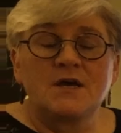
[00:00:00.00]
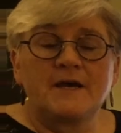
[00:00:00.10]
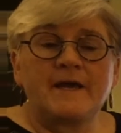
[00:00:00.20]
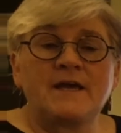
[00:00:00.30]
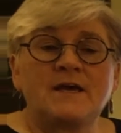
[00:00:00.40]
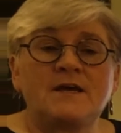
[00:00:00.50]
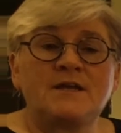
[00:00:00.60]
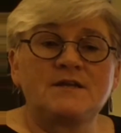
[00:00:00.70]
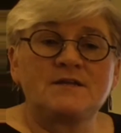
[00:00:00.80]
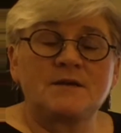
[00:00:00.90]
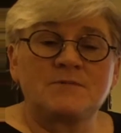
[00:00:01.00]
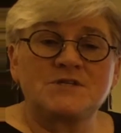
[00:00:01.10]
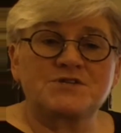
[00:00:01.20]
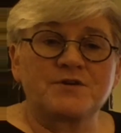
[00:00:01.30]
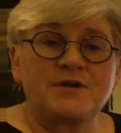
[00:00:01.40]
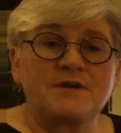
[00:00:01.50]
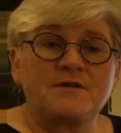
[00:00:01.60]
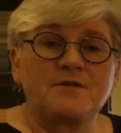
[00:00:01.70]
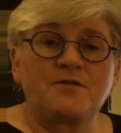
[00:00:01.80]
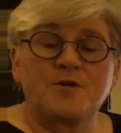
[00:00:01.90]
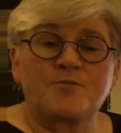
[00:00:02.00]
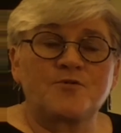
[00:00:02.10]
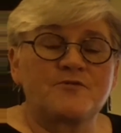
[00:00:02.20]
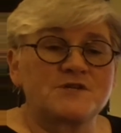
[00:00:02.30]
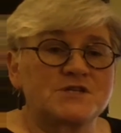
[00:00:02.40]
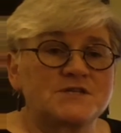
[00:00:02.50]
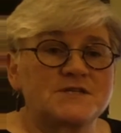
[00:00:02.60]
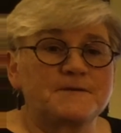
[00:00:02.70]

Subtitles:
and demonstrate their proficiency.